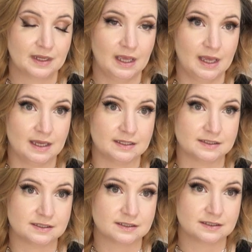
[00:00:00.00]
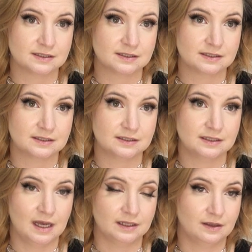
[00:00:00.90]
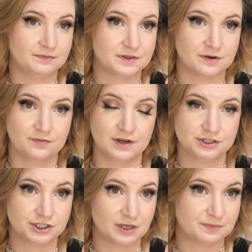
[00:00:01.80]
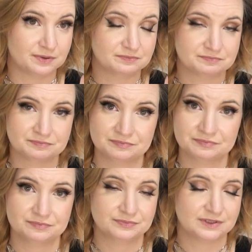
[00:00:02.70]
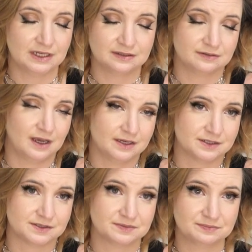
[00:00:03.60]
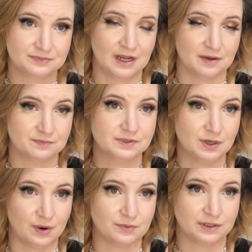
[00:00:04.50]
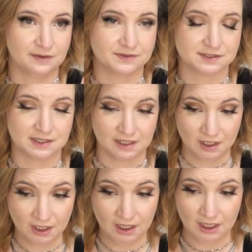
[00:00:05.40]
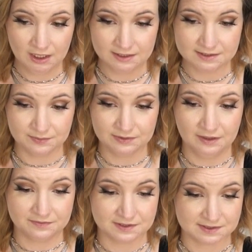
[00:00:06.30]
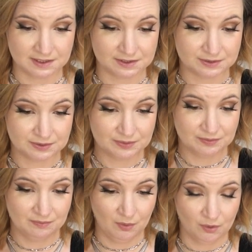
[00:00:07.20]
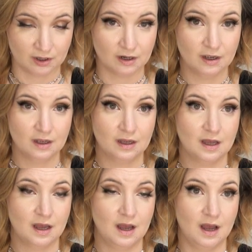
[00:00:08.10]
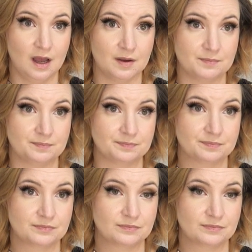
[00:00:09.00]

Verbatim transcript: and I loved their friendship and I just yeah so I would love to see would love to see more um,